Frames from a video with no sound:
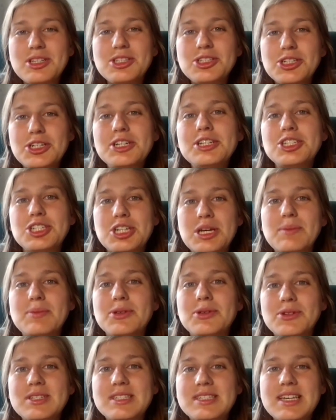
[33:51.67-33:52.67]

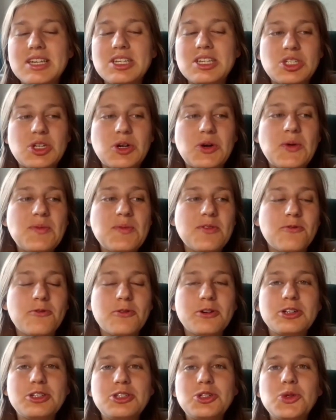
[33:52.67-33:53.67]
internship, you could say so,
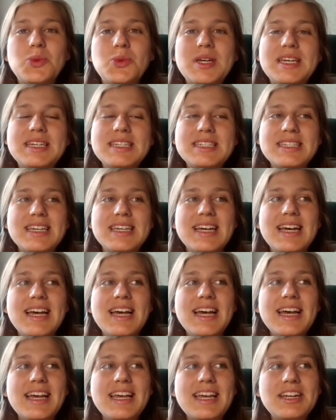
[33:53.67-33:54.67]
for 2 weeks
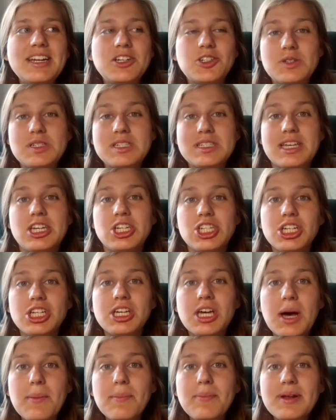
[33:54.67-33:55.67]
in a
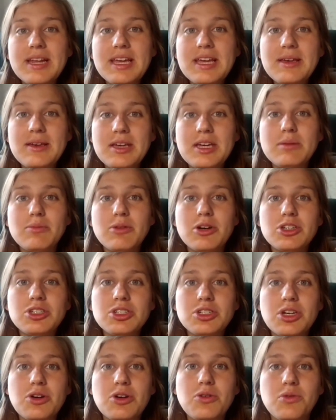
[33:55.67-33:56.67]
translation company in
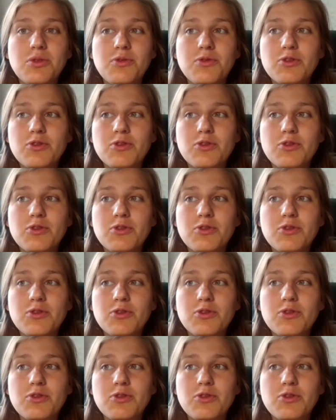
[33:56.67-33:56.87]
Moscow.